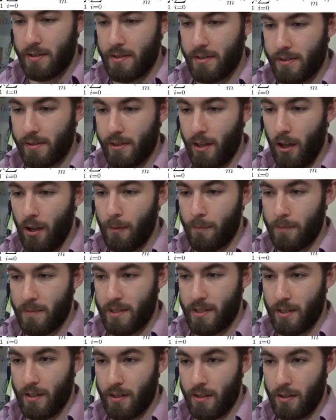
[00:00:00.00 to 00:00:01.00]

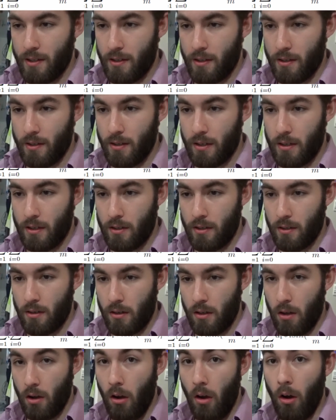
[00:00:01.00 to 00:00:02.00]
summed
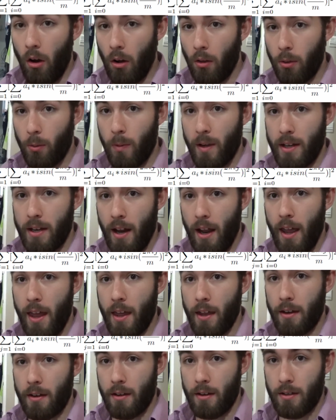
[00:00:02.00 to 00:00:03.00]
all the way to
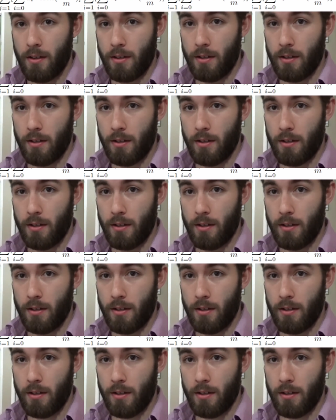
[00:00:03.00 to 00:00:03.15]
n.